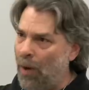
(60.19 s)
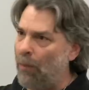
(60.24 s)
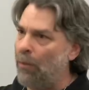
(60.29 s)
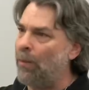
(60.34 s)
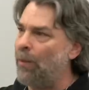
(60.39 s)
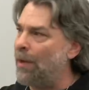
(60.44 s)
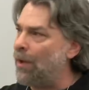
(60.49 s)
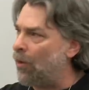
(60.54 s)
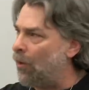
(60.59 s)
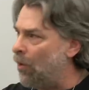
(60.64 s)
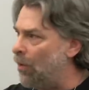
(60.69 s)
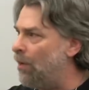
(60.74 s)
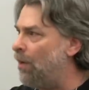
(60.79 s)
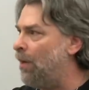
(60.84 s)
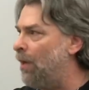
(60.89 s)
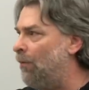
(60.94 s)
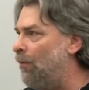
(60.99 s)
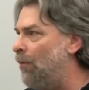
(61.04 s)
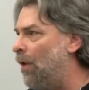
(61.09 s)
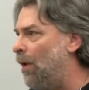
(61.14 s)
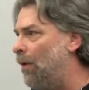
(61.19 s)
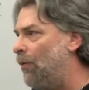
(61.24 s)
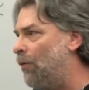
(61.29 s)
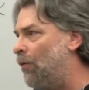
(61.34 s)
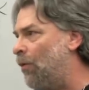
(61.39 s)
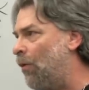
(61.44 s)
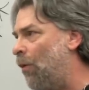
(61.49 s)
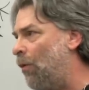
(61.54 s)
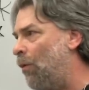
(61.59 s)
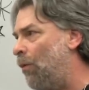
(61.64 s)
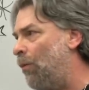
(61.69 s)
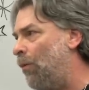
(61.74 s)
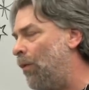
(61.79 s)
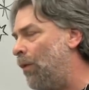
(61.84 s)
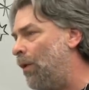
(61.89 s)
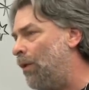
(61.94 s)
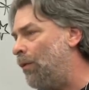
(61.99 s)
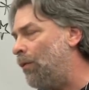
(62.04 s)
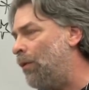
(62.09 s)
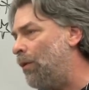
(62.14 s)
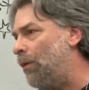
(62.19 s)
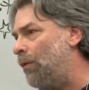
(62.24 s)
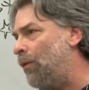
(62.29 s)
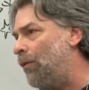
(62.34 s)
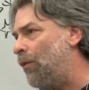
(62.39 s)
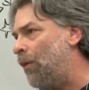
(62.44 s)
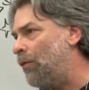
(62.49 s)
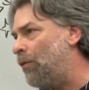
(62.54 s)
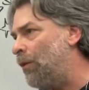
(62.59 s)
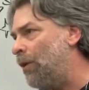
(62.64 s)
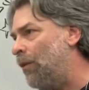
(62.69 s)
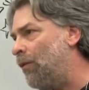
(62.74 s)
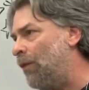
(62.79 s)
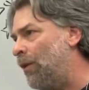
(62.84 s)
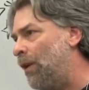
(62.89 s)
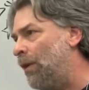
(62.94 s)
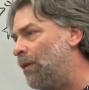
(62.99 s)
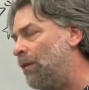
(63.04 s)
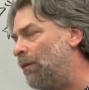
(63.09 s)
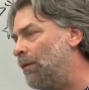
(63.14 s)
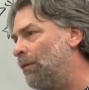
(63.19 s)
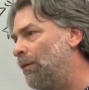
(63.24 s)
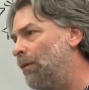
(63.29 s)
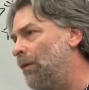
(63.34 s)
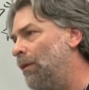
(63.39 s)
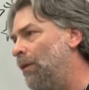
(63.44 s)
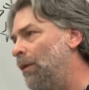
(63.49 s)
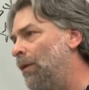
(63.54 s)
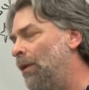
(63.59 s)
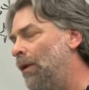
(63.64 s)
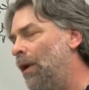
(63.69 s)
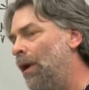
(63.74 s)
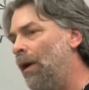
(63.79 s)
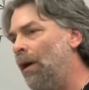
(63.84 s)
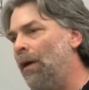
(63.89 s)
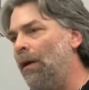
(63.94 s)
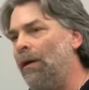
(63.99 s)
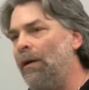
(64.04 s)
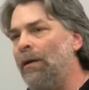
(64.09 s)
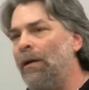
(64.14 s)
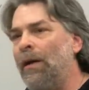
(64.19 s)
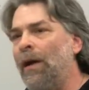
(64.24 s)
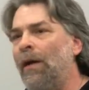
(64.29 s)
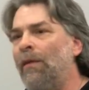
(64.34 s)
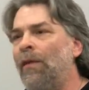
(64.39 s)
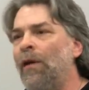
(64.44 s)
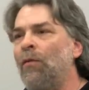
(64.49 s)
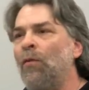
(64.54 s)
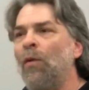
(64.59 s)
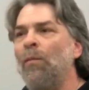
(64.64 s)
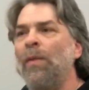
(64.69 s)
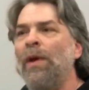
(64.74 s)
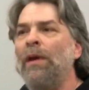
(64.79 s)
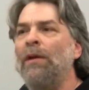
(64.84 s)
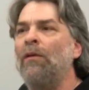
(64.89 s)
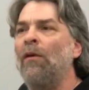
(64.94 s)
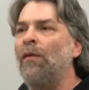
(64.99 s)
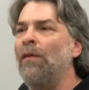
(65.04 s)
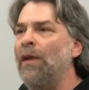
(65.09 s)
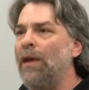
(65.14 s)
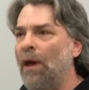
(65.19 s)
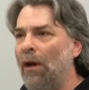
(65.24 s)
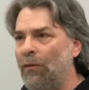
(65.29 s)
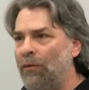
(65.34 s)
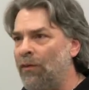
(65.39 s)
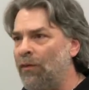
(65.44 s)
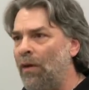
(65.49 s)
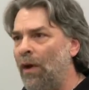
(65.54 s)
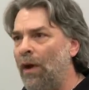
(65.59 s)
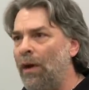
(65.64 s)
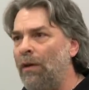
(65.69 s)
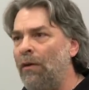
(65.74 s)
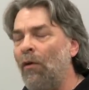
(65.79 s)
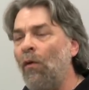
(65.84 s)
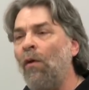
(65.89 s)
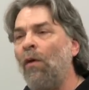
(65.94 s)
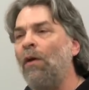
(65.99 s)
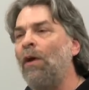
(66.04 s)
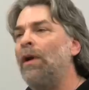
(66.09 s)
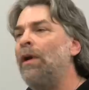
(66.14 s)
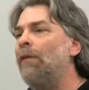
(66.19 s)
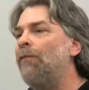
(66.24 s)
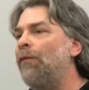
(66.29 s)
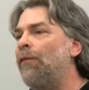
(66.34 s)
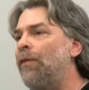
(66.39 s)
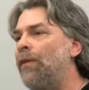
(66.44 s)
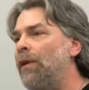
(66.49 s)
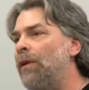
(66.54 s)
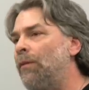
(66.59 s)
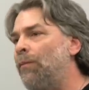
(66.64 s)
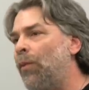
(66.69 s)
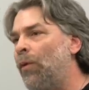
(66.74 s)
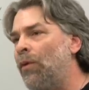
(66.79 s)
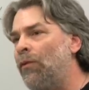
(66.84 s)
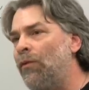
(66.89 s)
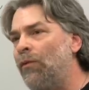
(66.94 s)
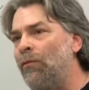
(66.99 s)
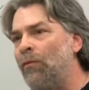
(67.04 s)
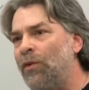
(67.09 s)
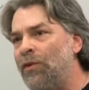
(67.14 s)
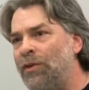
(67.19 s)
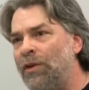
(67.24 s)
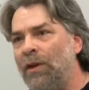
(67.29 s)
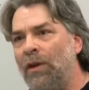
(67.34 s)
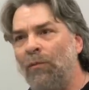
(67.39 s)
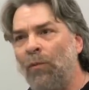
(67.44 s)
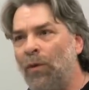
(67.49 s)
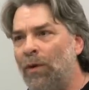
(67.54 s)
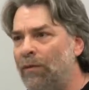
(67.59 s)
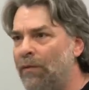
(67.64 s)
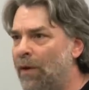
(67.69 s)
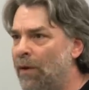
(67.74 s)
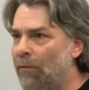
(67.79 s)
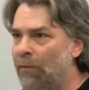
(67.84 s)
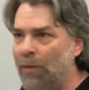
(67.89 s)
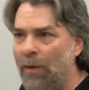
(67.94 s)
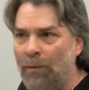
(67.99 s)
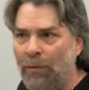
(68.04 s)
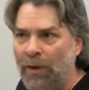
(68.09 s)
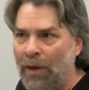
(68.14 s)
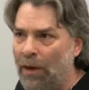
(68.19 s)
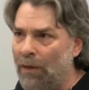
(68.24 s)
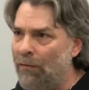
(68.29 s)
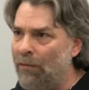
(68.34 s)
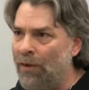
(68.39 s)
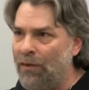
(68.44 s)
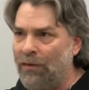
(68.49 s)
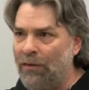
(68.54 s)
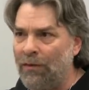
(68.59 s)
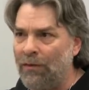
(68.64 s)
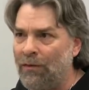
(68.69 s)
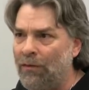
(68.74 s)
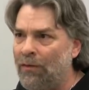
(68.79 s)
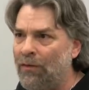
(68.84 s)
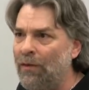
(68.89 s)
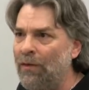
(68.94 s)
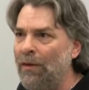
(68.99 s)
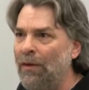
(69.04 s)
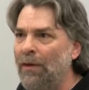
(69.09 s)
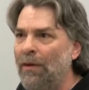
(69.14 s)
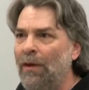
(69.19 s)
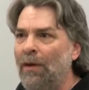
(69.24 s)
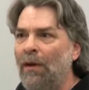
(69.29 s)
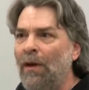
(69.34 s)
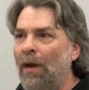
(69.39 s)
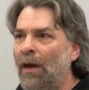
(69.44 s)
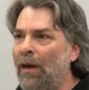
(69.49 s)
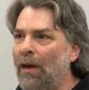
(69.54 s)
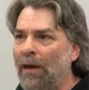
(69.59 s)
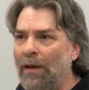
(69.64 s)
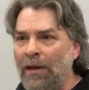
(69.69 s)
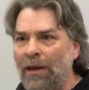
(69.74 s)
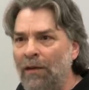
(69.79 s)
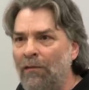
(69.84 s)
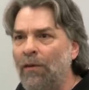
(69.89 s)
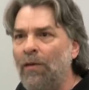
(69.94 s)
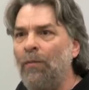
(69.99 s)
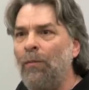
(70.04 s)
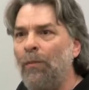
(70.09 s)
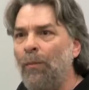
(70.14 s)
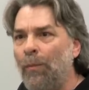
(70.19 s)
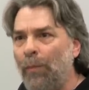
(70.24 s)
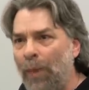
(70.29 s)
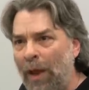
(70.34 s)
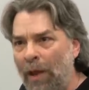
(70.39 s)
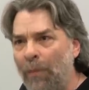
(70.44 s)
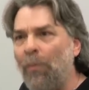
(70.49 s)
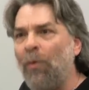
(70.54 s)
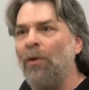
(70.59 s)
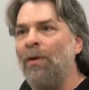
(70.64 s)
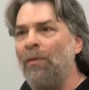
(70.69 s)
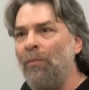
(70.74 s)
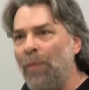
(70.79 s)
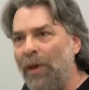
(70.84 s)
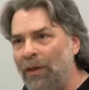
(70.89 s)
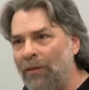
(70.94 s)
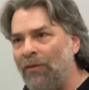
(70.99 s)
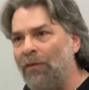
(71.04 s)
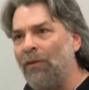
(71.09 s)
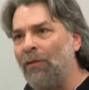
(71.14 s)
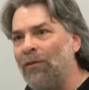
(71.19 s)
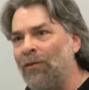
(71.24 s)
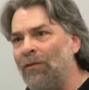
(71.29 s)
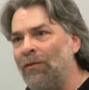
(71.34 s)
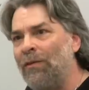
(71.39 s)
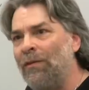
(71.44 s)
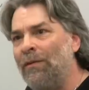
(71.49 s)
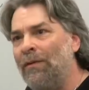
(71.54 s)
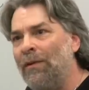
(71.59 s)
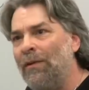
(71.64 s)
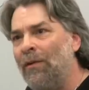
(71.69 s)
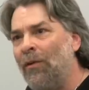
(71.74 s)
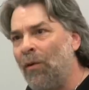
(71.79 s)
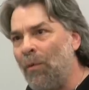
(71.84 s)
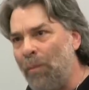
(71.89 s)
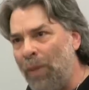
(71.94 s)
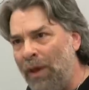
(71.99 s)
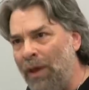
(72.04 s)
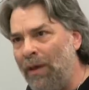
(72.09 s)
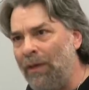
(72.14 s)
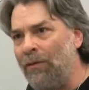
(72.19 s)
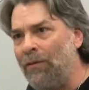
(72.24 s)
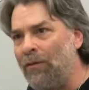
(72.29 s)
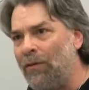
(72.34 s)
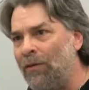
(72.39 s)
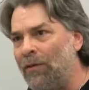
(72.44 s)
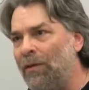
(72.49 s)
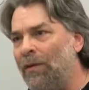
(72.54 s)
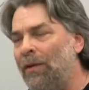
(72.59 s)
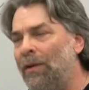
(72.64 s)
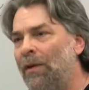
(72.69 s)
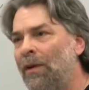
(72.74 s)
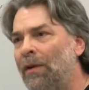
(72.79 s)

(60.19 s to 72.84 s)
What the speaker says: probably couldn't have done so to such an extent had they remained on the outside, or if the prison regime would have given them televisions and even paper and pencils or pens,